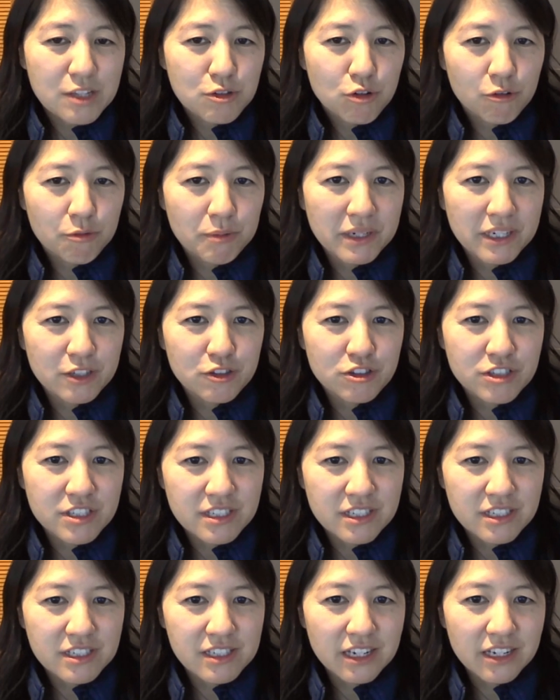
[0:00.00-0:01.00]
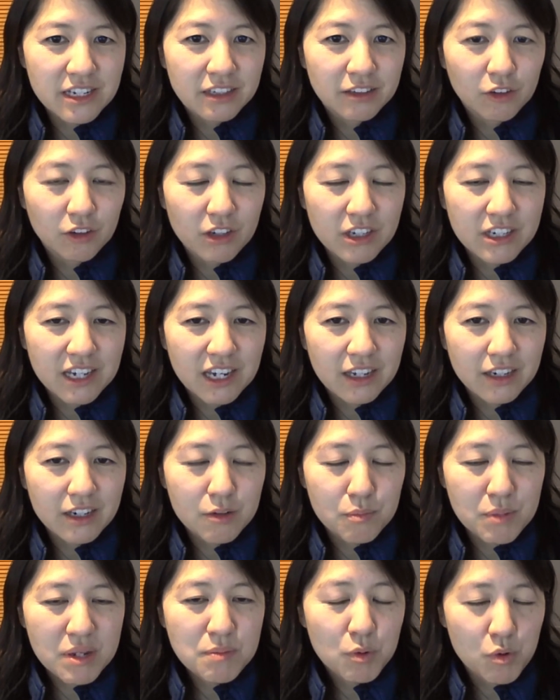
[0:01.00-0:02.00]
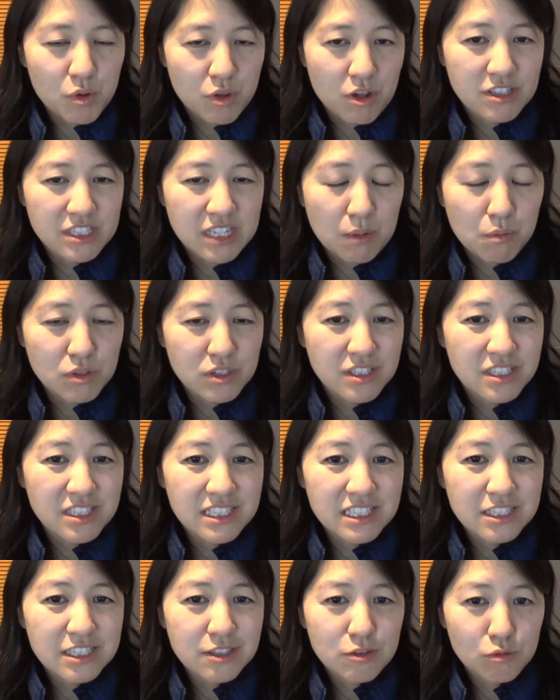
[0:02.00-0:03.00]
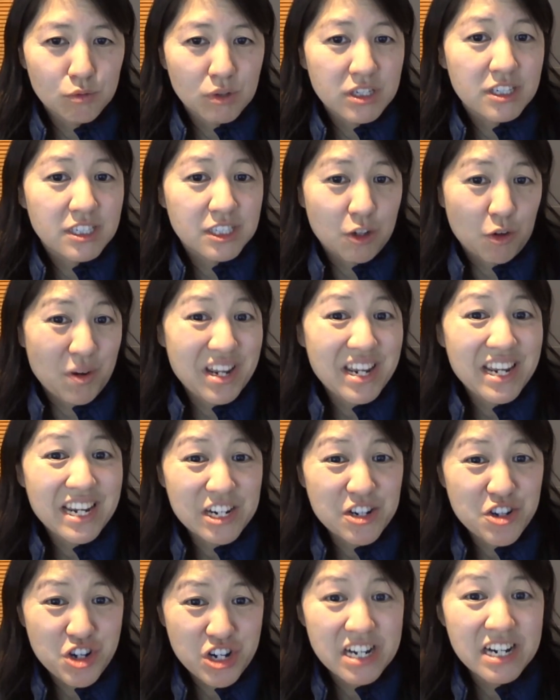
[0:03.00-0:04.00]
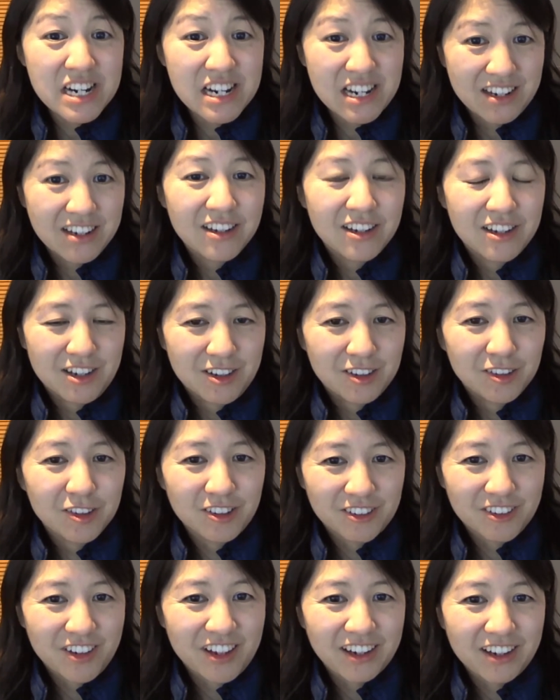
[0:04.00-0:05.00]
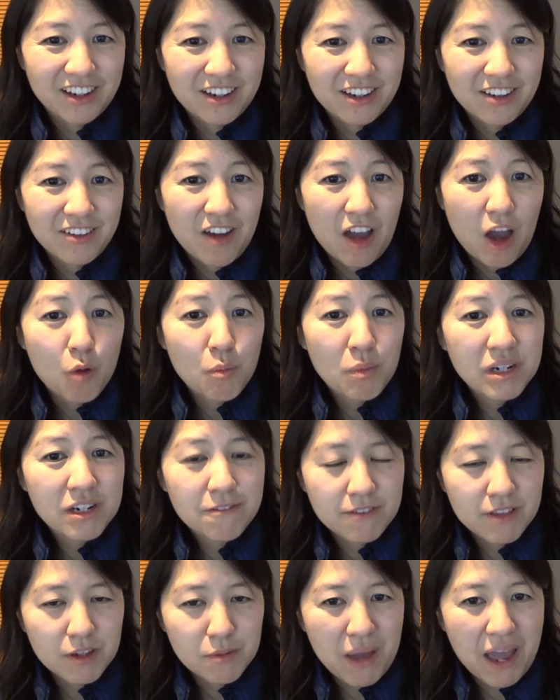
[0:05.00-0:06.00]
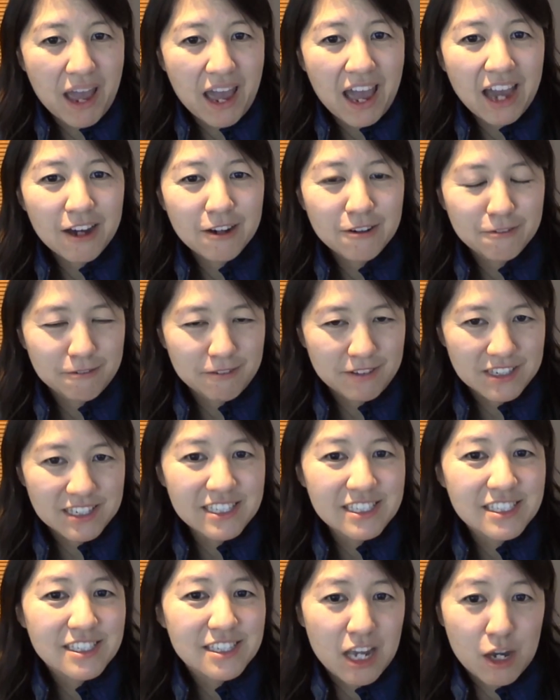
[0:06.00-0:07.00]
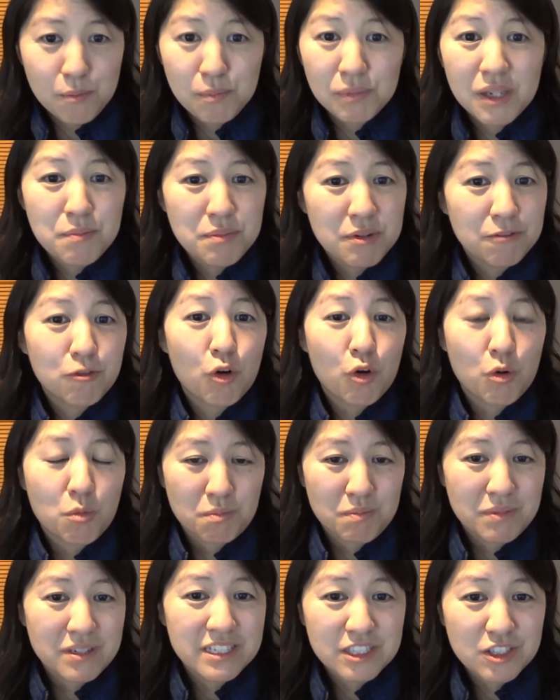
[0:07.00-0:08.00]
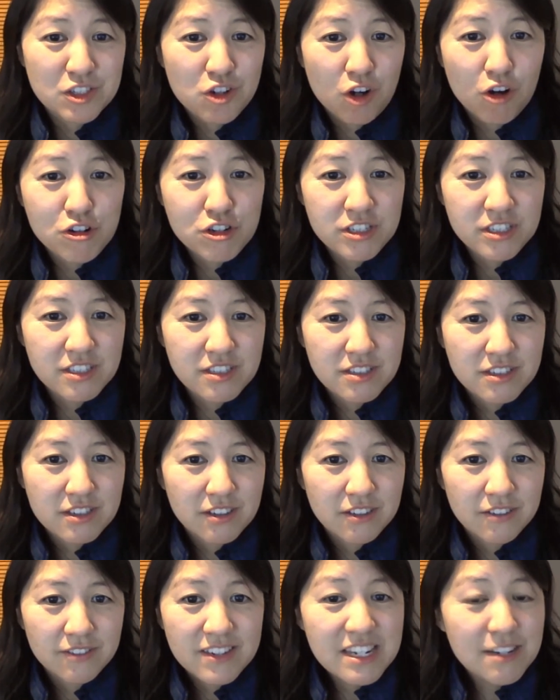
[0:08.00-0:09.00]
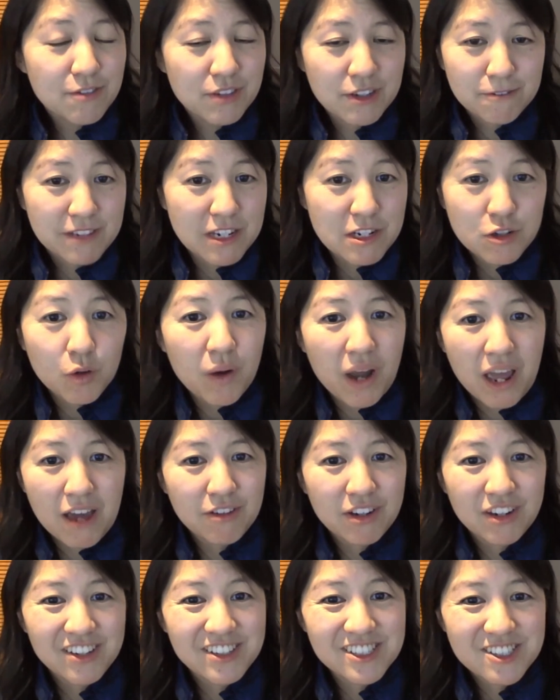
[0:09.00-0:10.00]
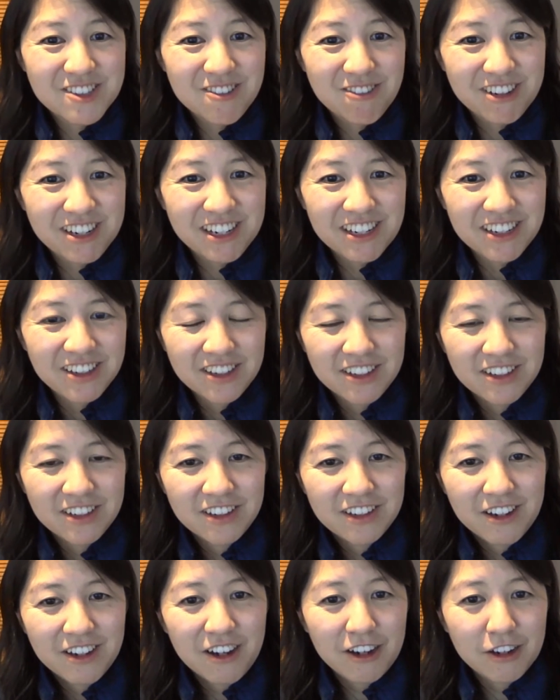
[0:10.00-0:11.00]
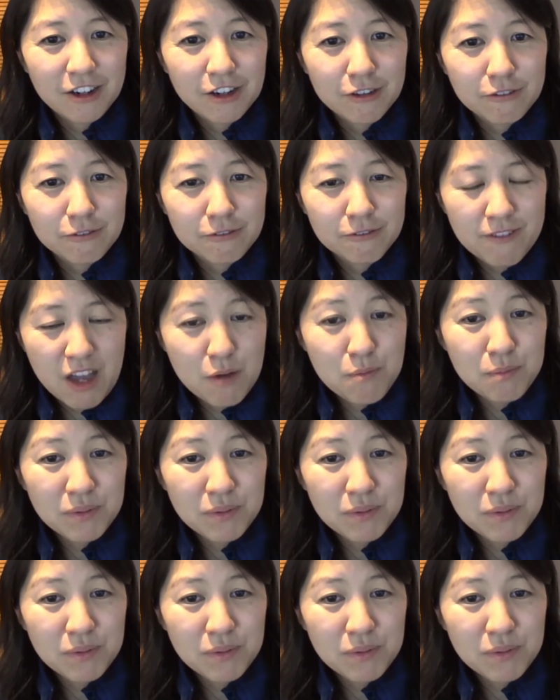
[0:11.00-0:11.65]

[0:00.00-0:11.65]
that's what we've been interested in looking at in people with Alzheimer's disease. What does their EEG look like? How many of them have these epileptiform discharges, even if they don't have a history of